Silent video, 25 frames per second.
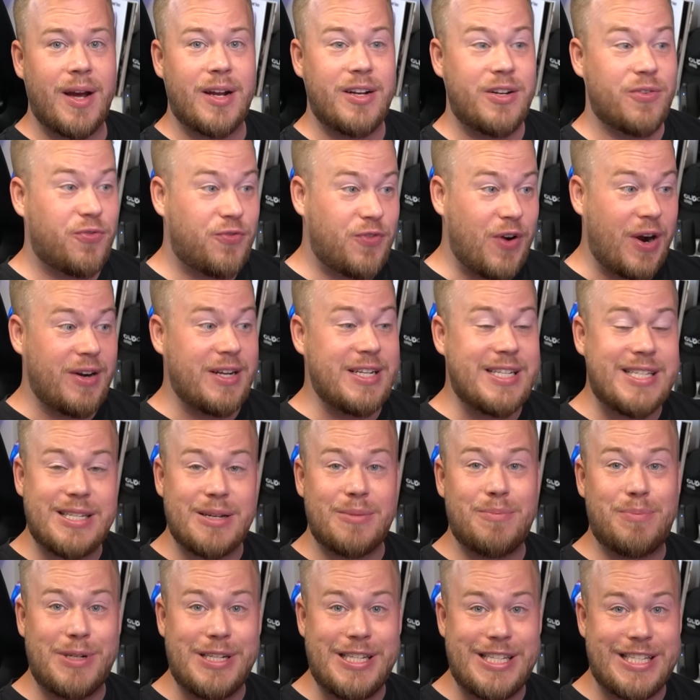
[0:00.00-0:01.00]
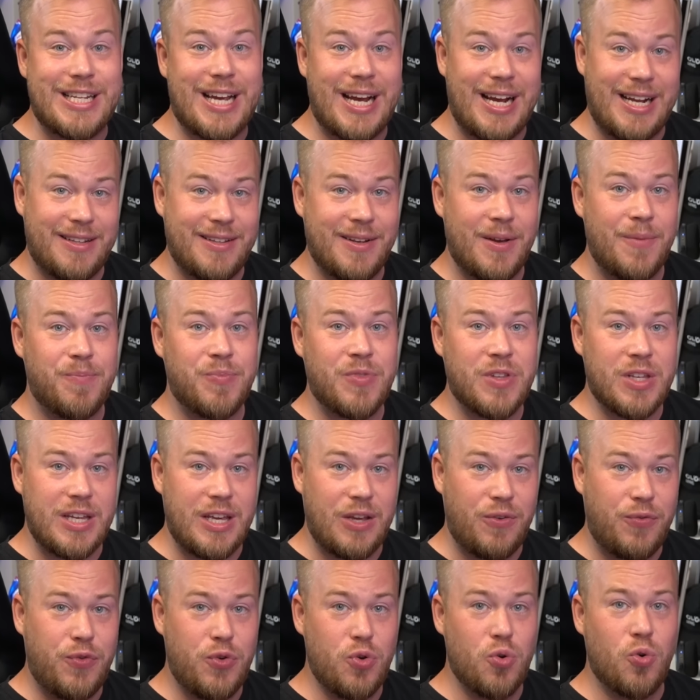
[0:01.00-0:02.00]
The very simply said,
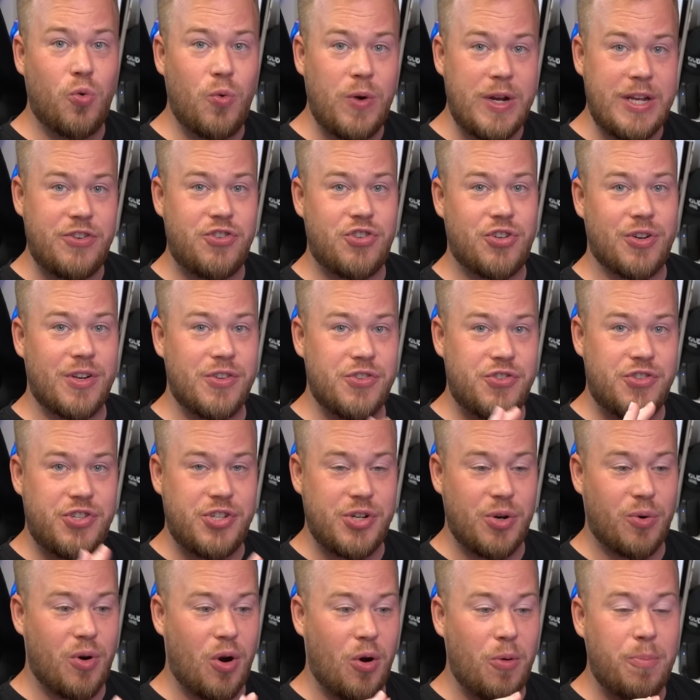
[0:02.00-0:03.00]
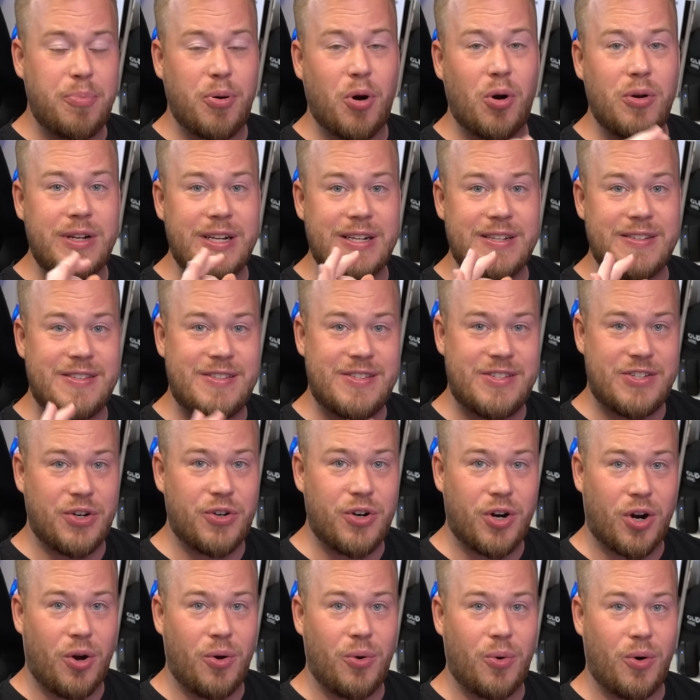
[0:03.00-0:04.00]
if you reach
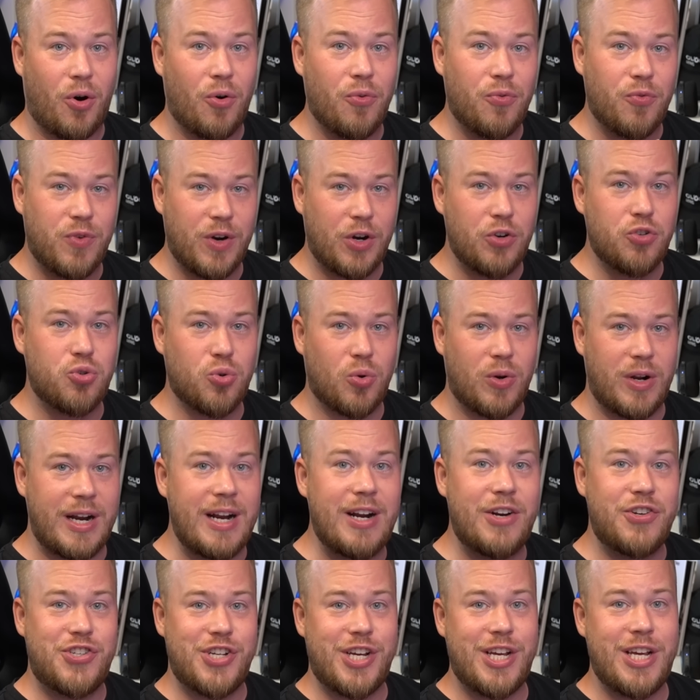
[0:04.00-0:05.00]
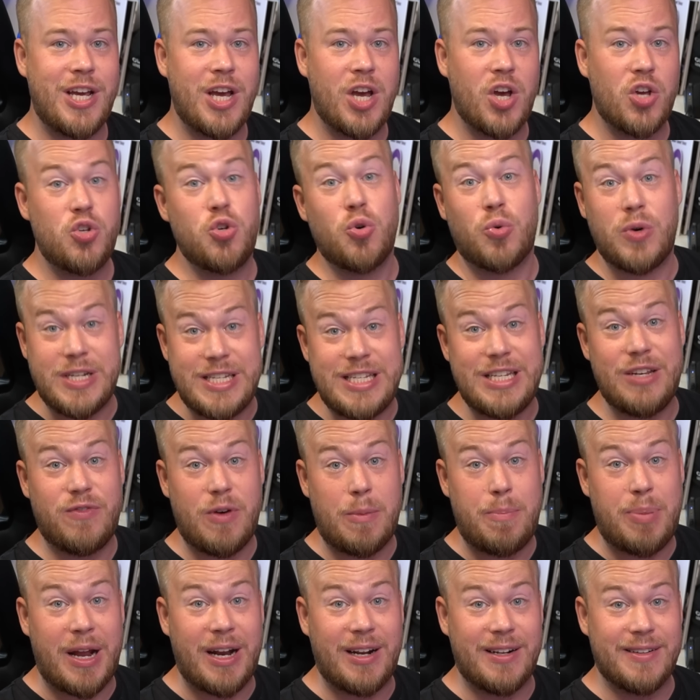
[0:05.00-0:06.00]
0.0 of virtual energy, you receive
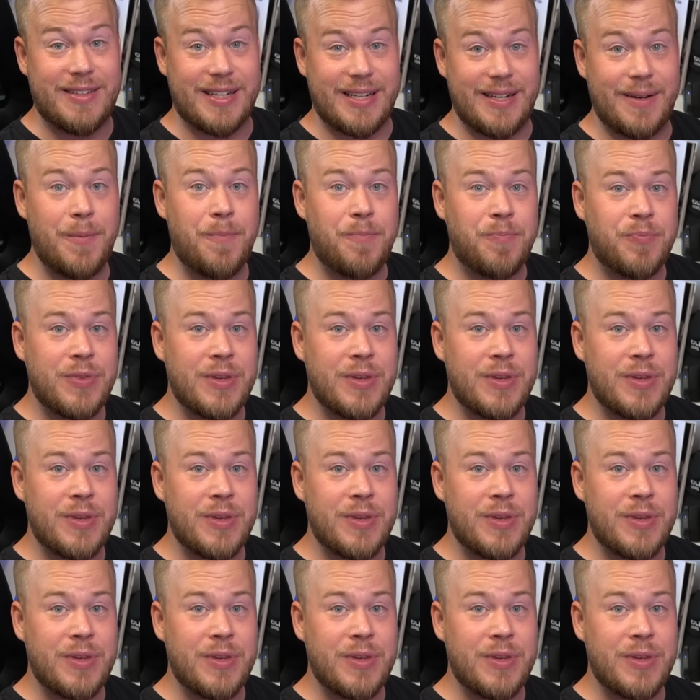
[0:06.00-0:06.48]
a penalty.